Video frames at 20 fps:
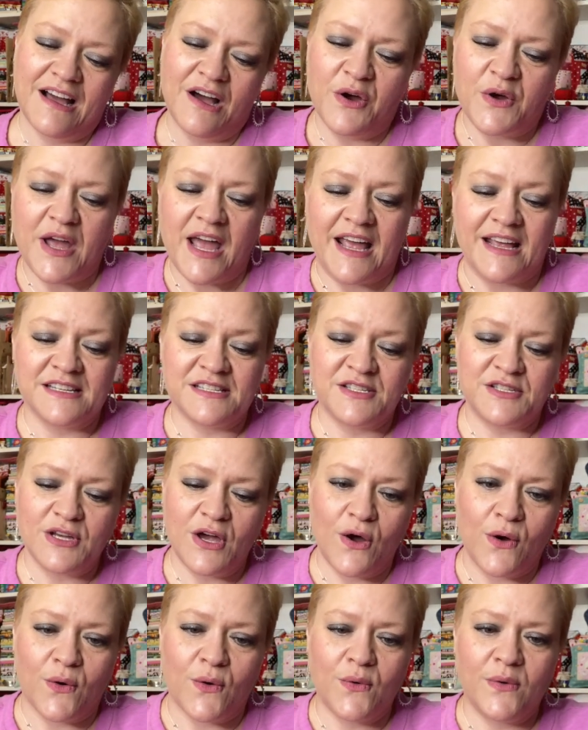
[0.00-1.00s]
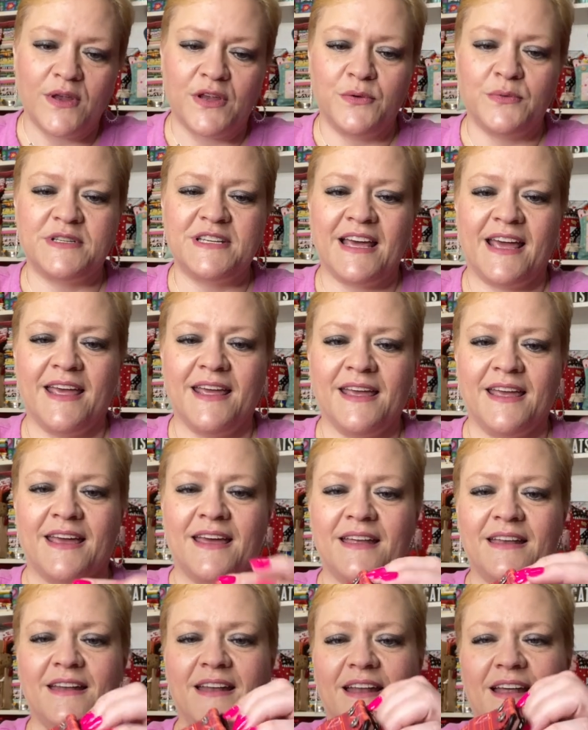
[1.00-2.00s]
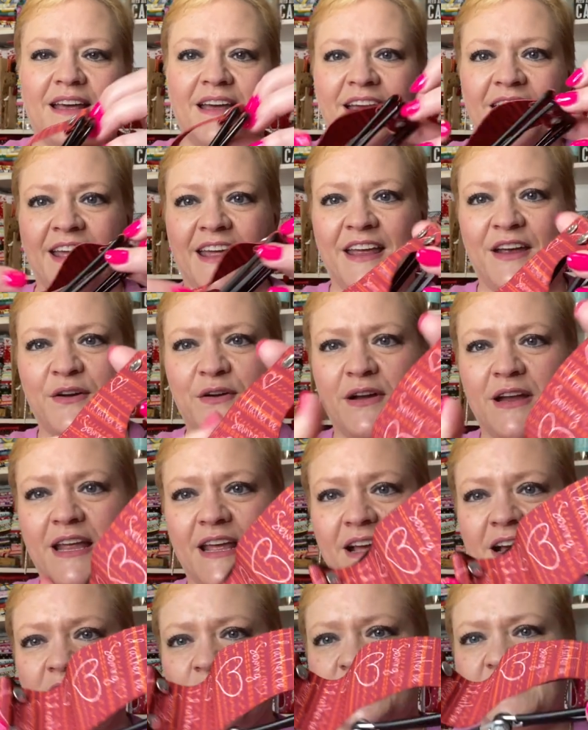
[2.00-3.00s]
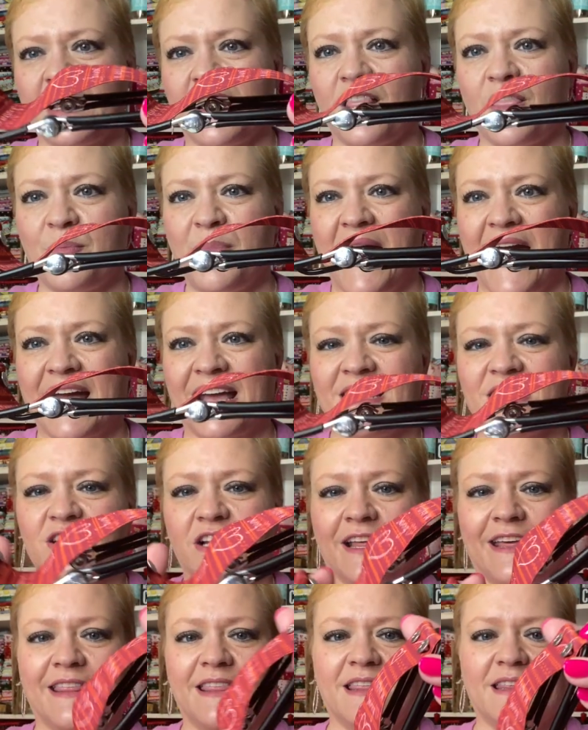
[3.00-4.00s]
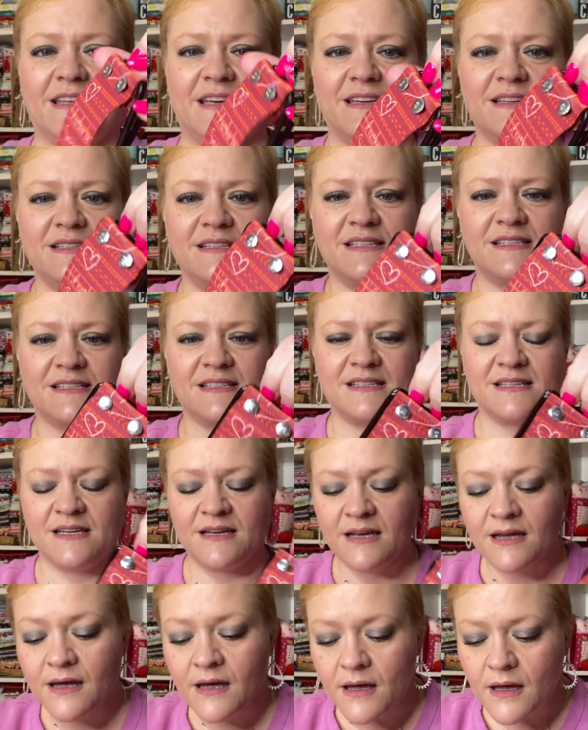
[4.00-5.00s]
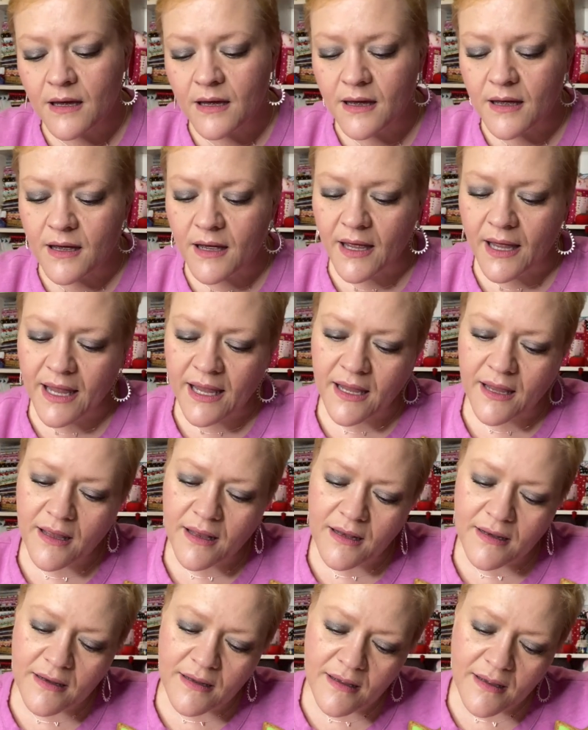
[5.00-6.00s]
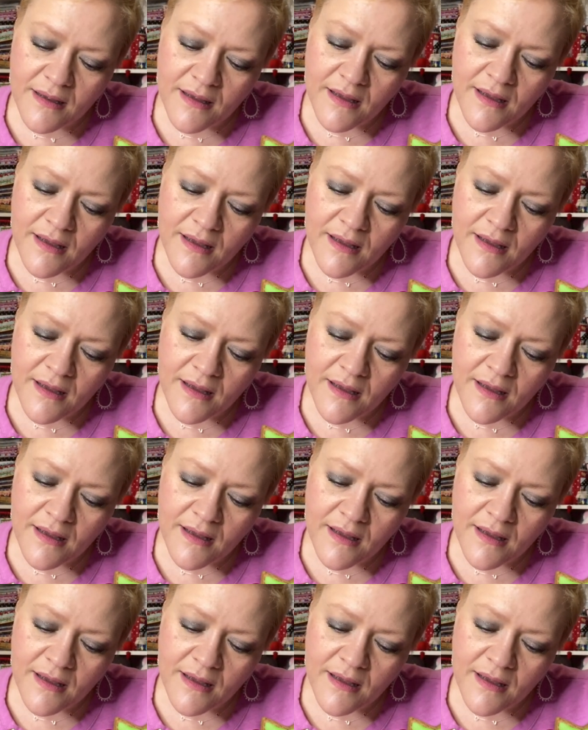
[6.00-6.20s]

okay, so you take it. Here, it comes out of the package like this. And